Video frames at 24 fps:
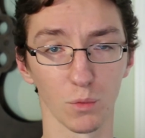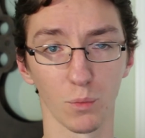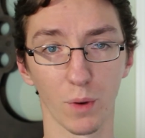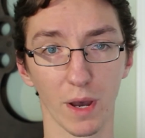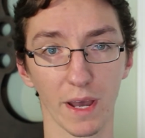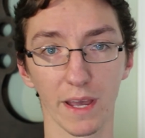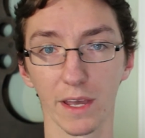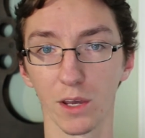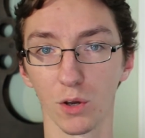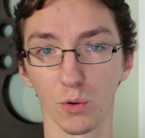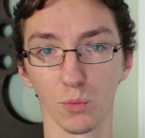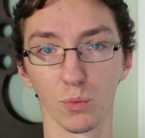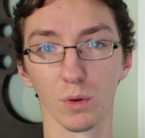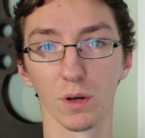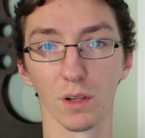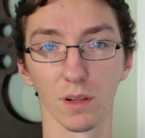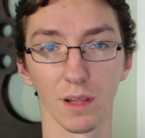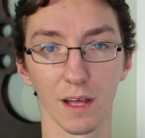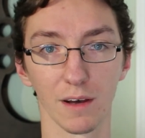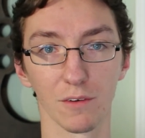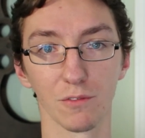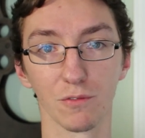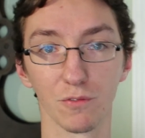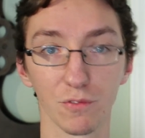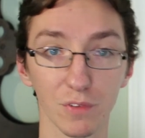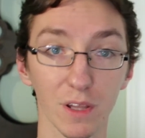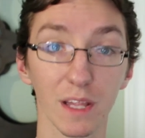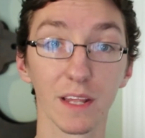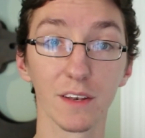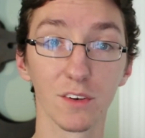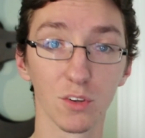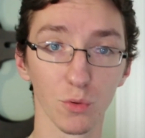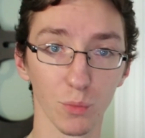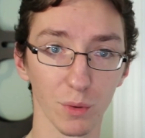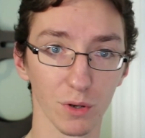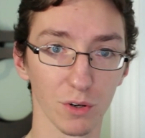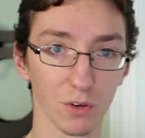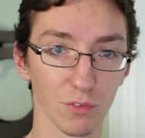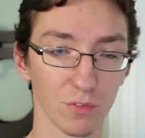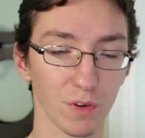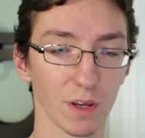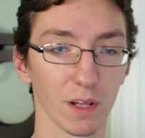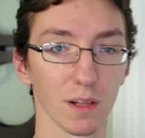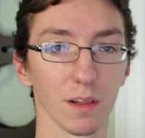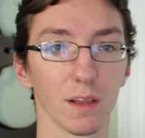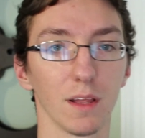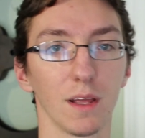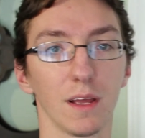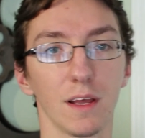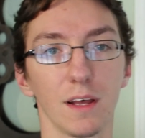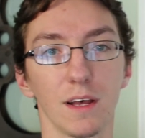way who will have fled to Winterfell,